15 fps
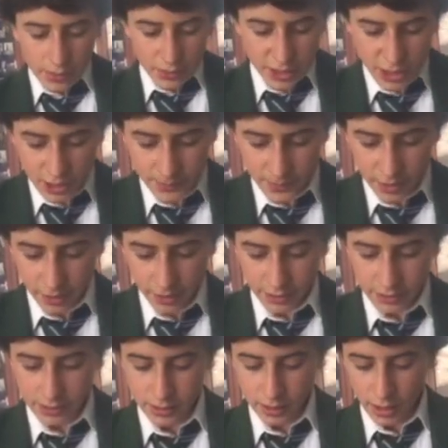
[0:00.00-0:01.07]
This is
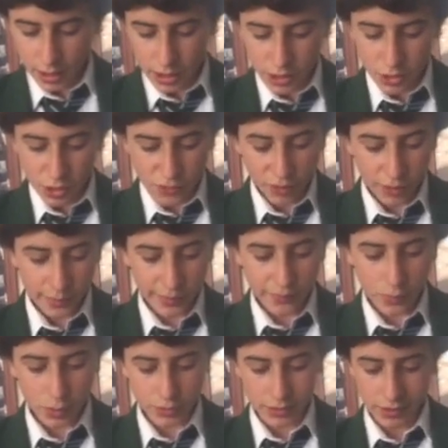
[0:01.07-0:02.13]
because a huge volume
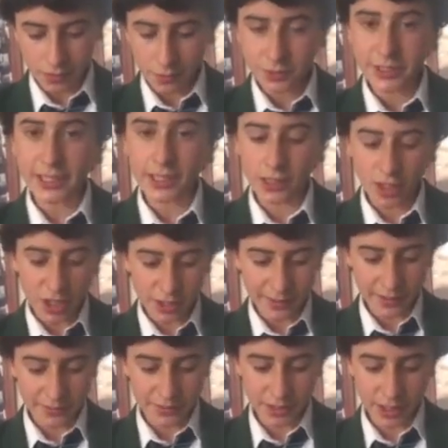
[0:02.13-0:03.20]
of water will take a large
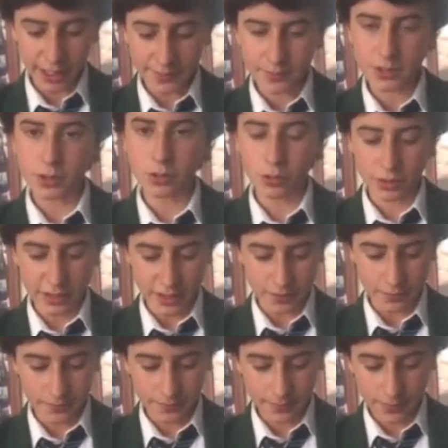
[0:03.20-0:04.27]
amount of time to cool
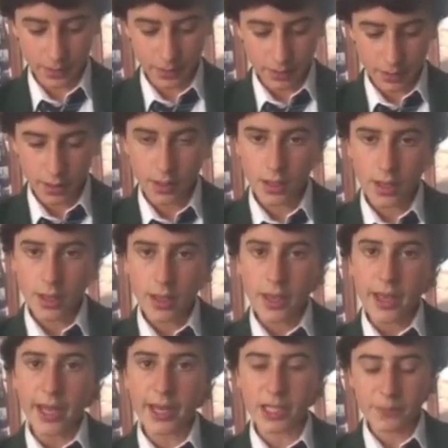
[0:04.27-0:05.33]
down,
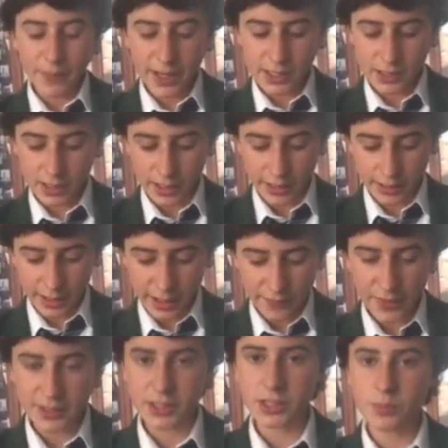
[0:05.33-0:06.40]
and especially if
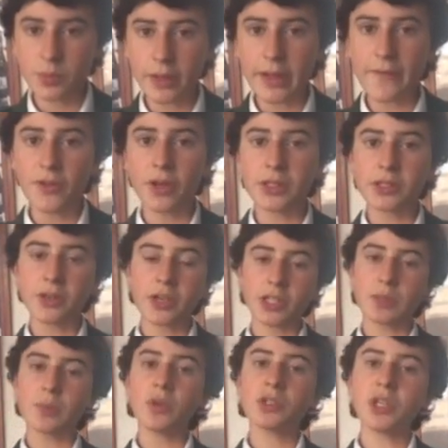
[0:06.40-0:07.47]
there is only a
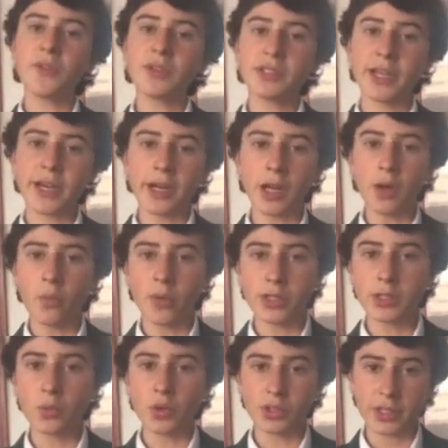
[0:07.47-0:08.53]
small surface area from
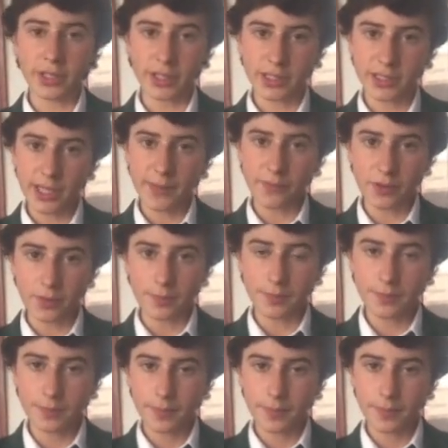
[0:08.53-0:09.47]
which the water can escape from.